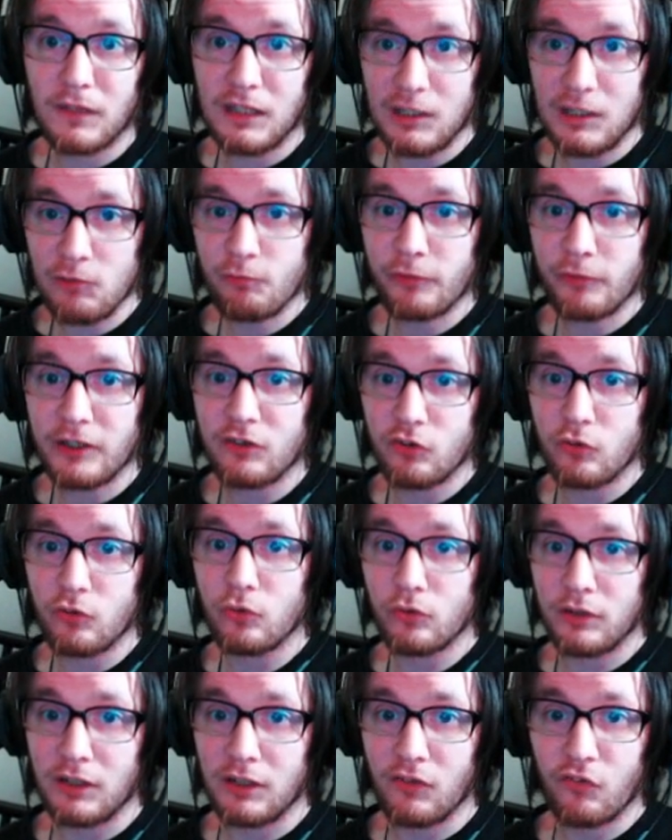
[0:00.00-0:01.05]
if I
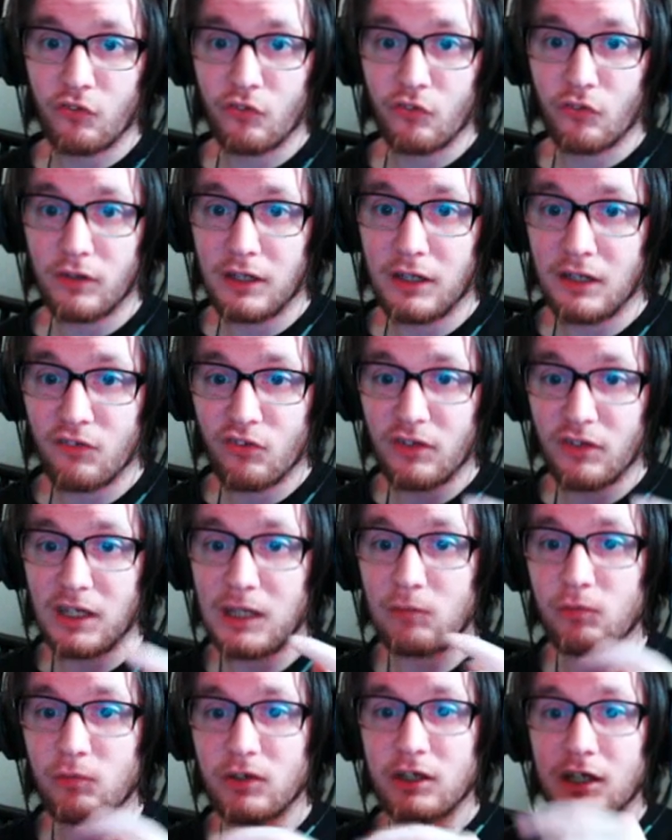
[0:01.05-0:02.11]
do this, it's
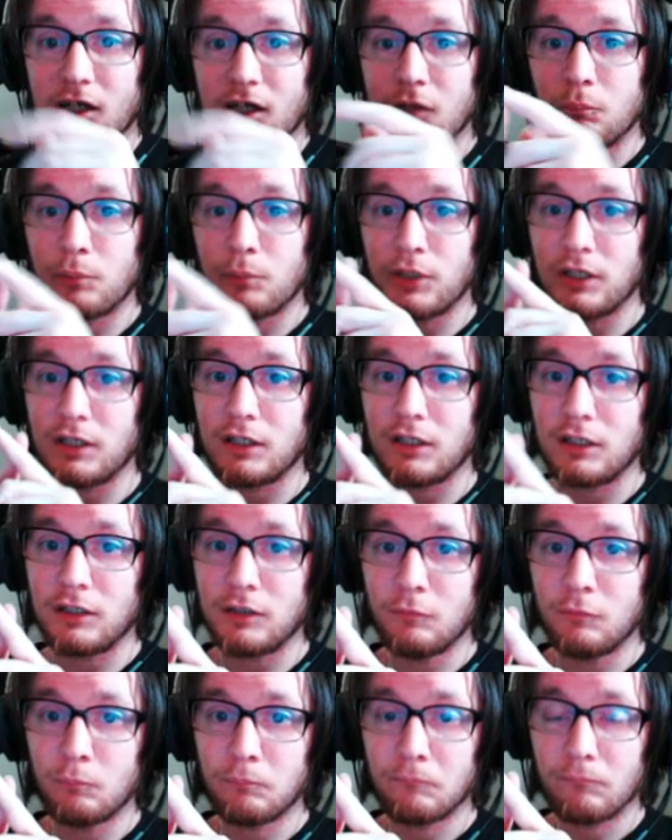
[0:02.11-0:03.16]
either gonna be.
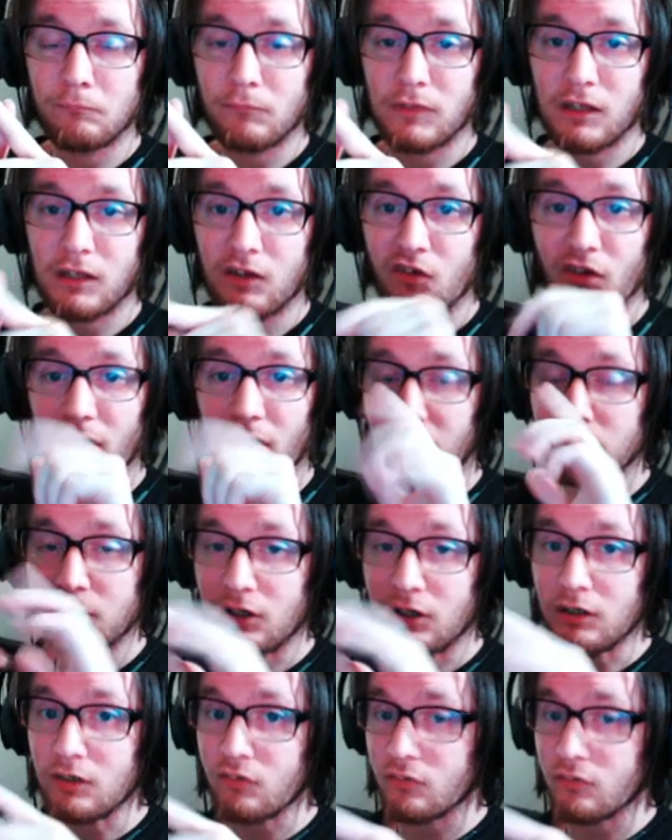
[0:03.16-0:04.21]
I'm
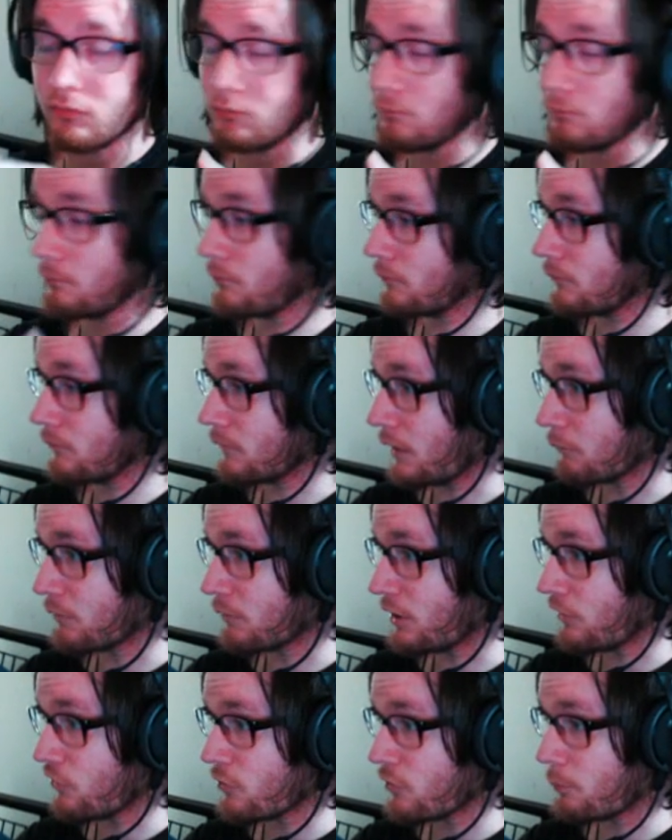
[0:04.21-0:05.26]
kind of I'm
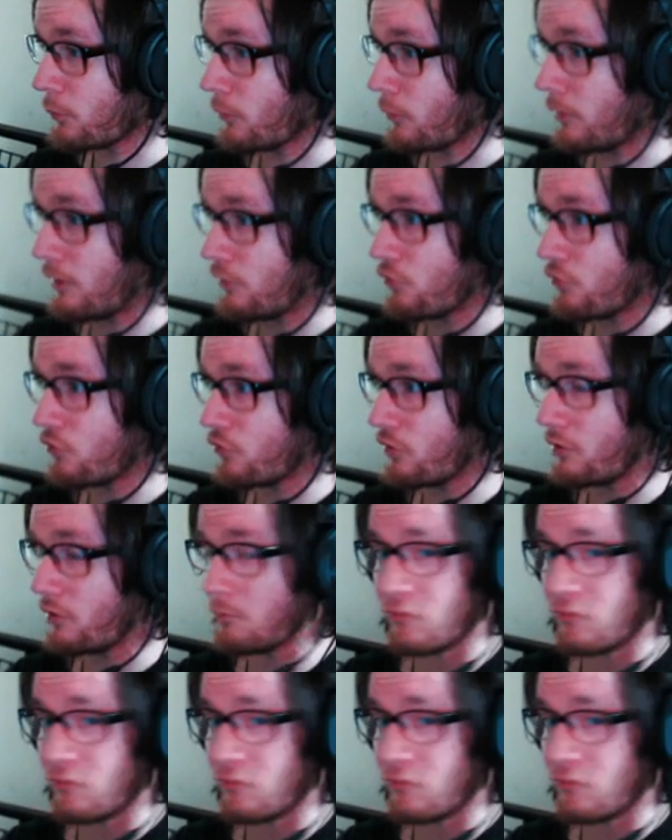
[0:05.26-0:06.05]
kind of surprised that